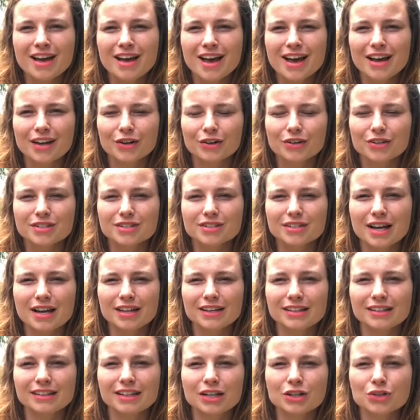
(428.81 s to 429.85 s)
and
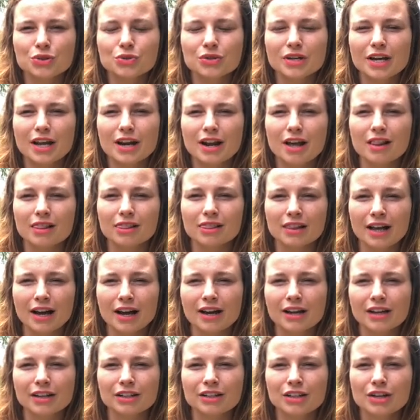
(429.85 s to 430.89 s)
understanding that you can
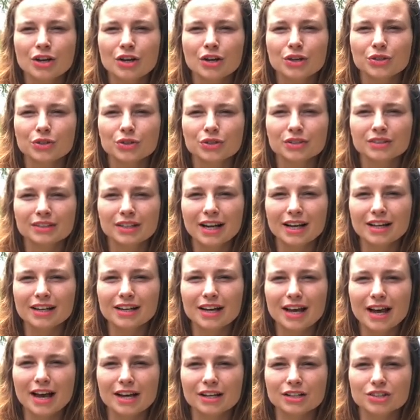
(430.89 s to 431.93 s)
align your daily
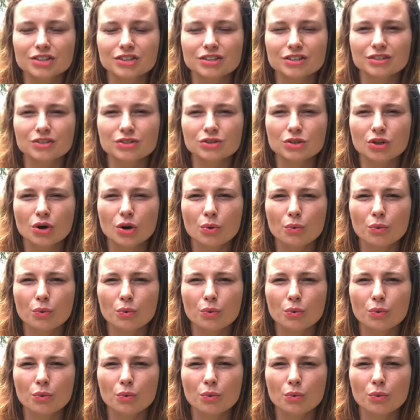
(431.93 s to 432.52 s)
actions,